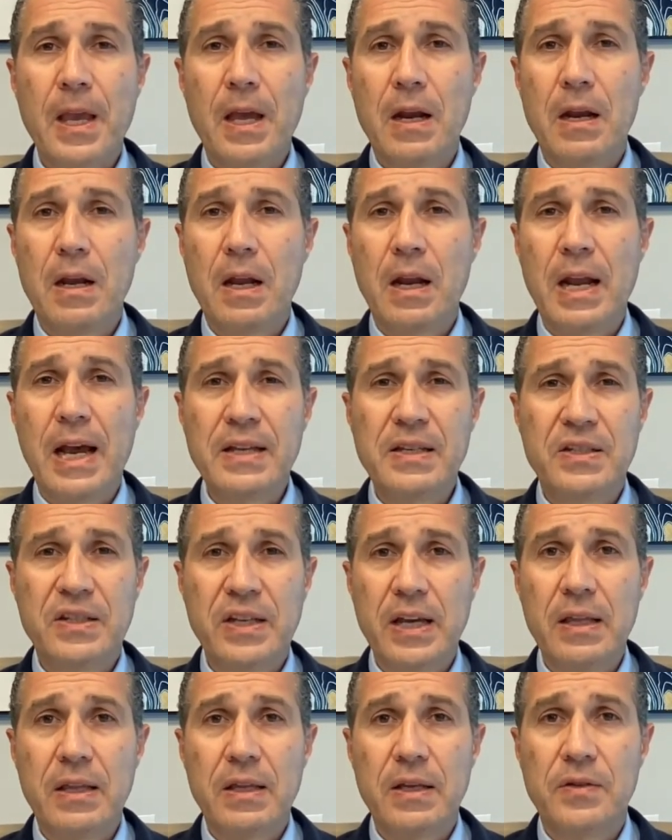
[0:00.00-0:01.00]
and and I
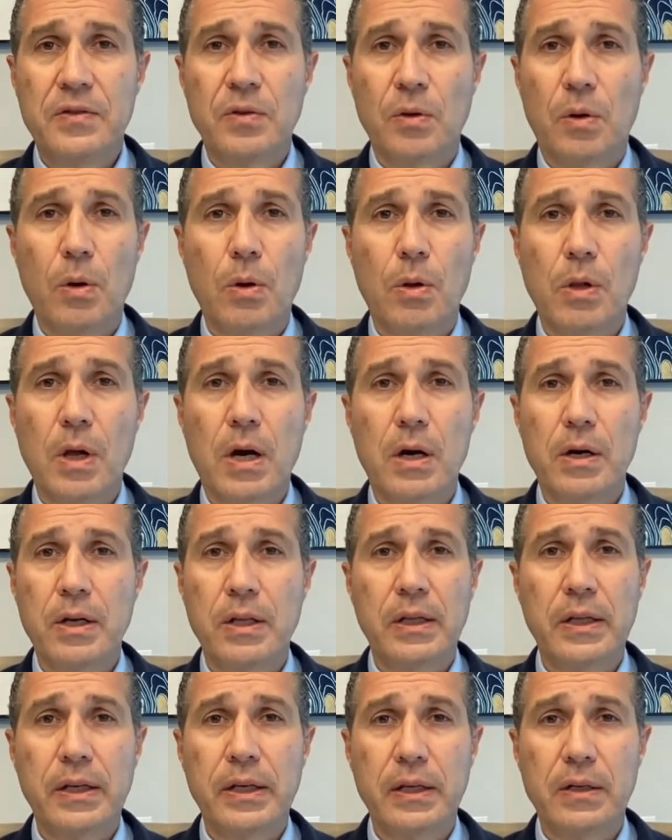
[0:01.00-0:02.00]
say this
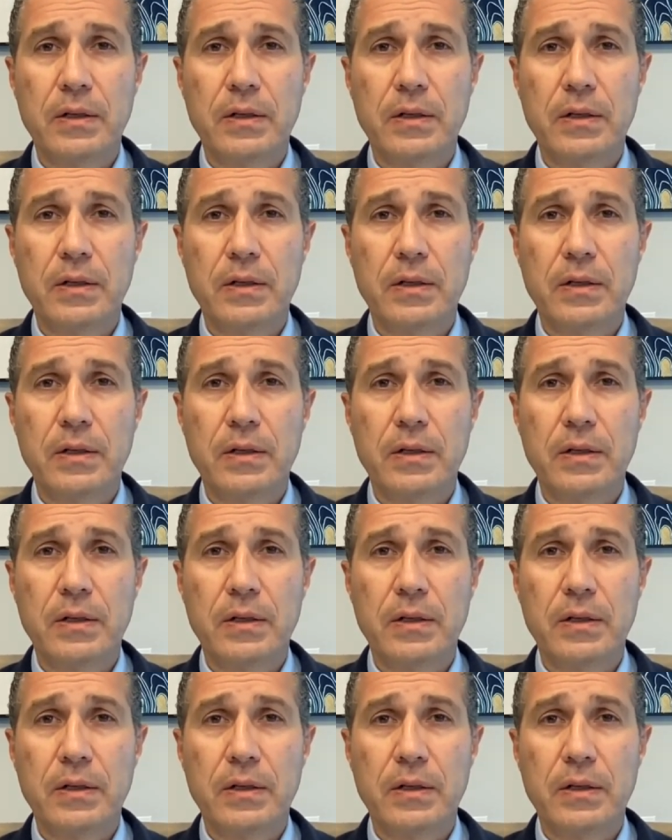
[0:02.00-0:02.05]
wholeheartedly